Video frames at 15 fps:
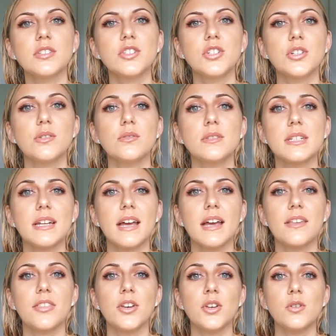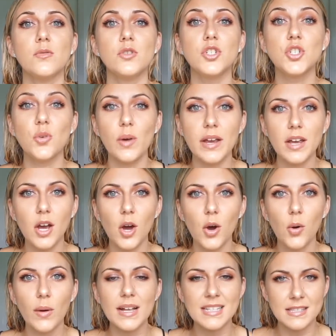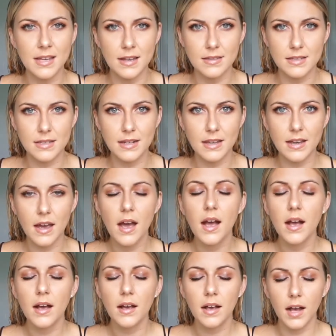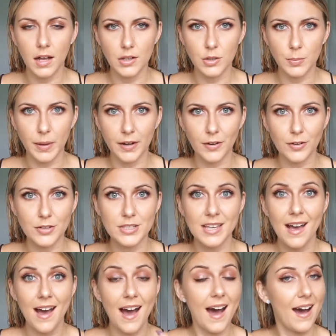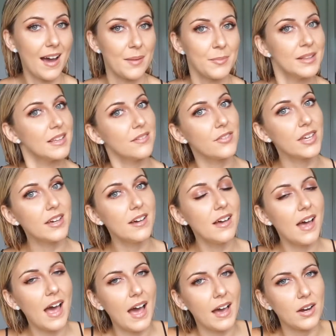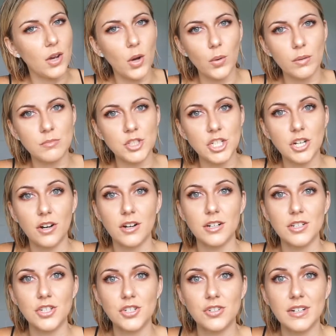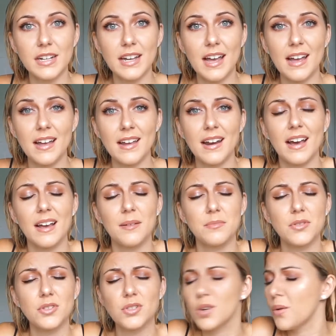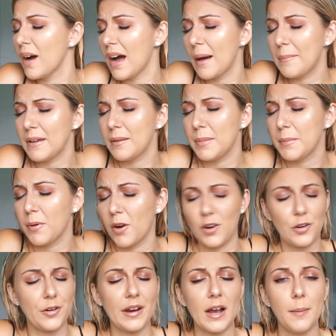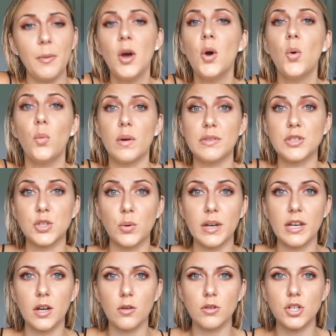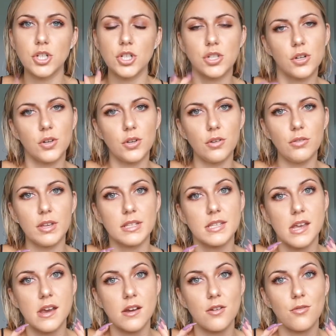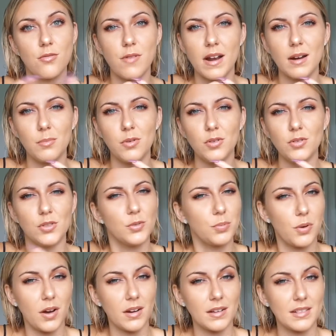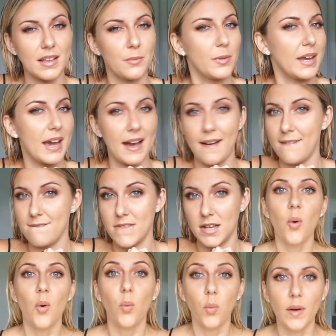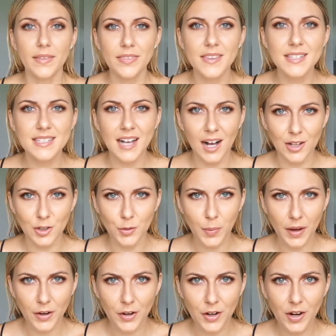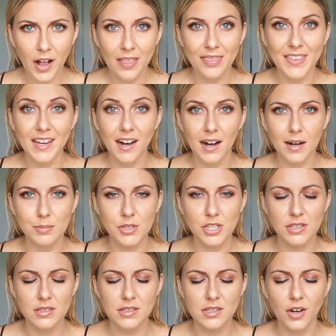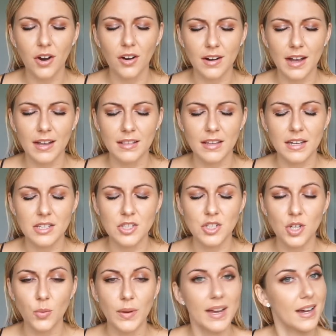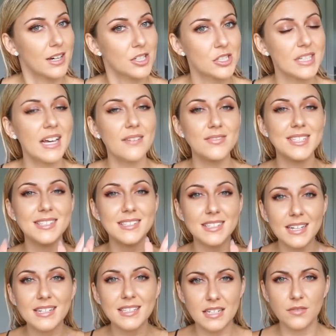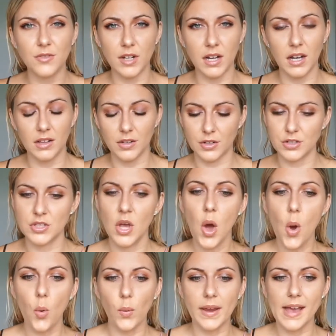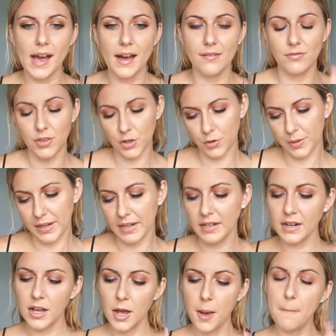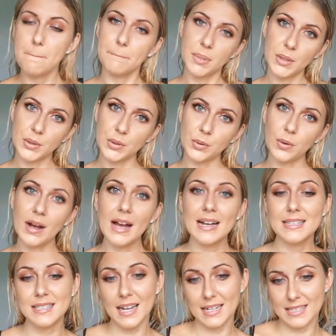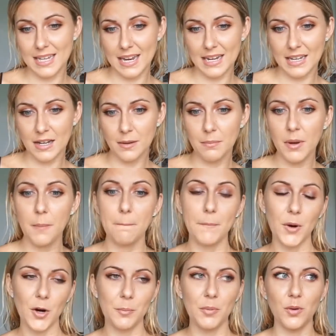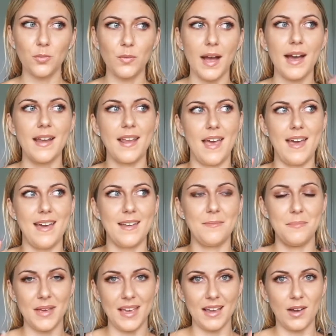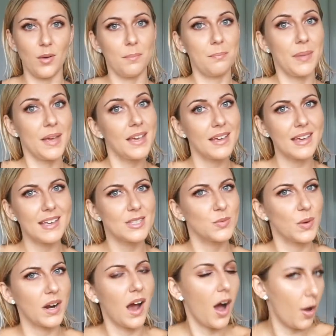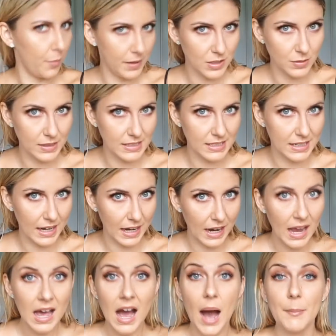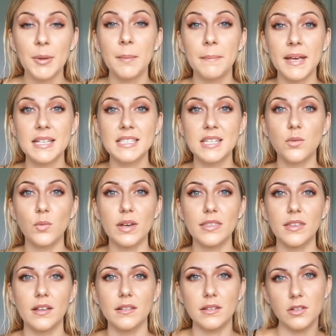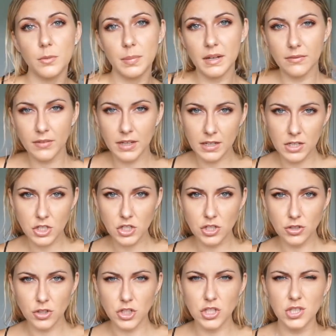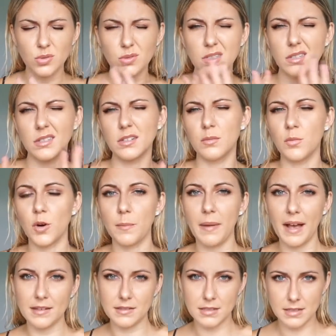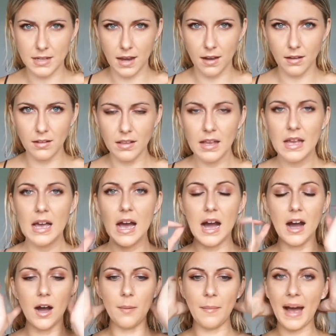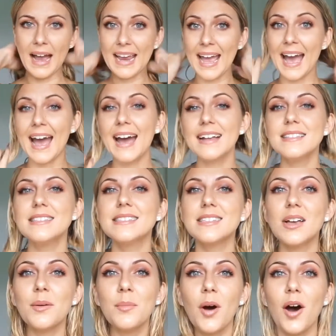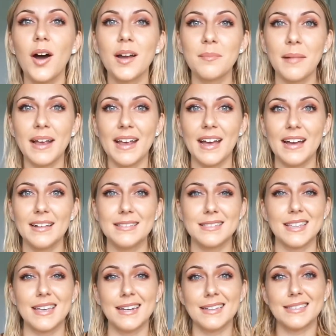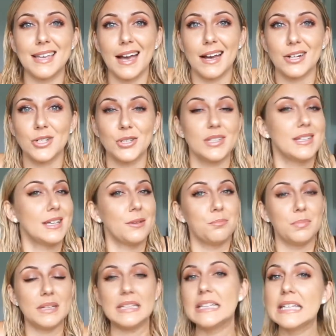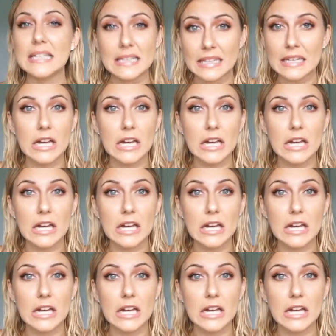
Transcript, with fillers: to you today the new Joico Intensity Color Butters. I'm Olivia at OMG Artistry and I am so happy to be partnering up with Joico to show you this incredible new product that we have. With this color butter, the options are endless. So we actually have six different colors. We have the green, blue, titanium, purple, red, and pink. Pink is what I'll be doing today. I'm gonna mix it with a little bit of conditioner just so it's a little more pastel. Um, I had some on my ends and it's actually completely